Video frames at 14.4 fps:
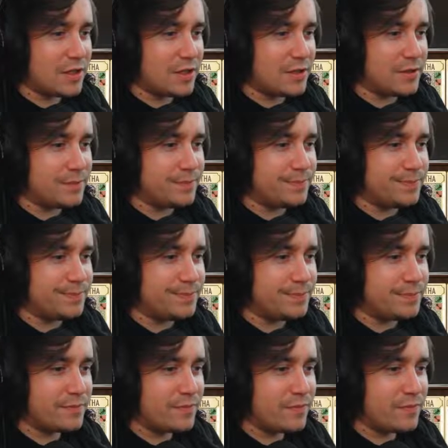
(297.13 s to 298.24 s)
Um,
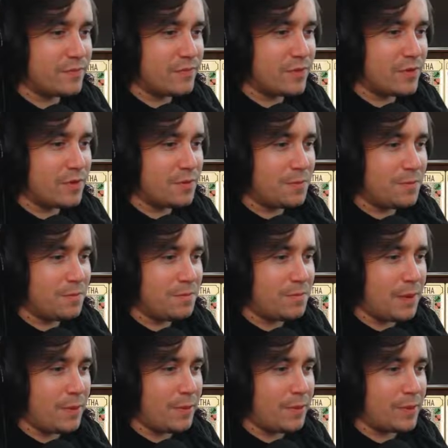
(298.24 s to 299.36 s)

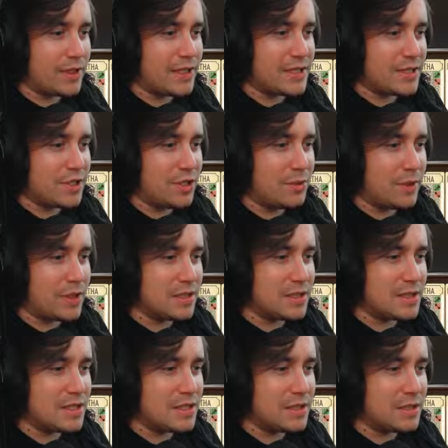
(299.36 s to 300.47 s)
It'll be one of these new
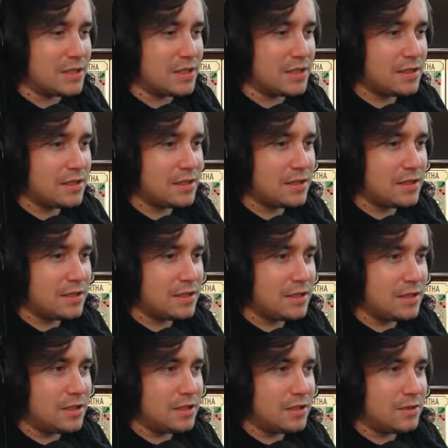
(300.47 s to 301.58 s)
ones.
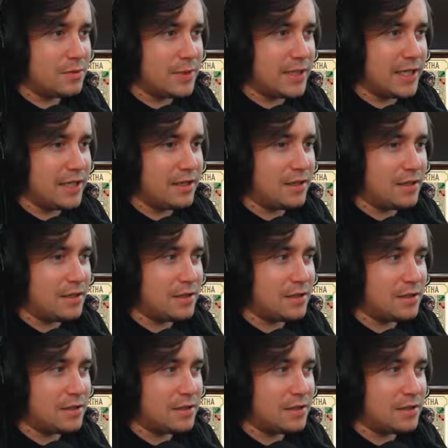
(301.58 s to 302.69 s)
Ready?
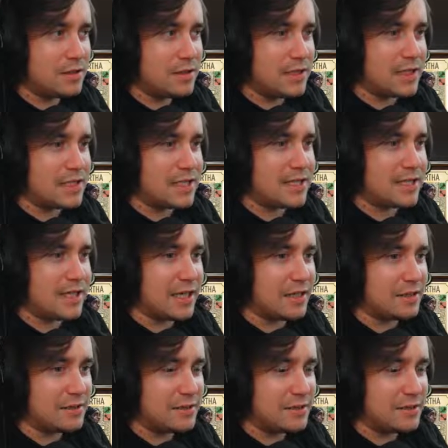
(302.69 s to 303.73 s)
Get in there.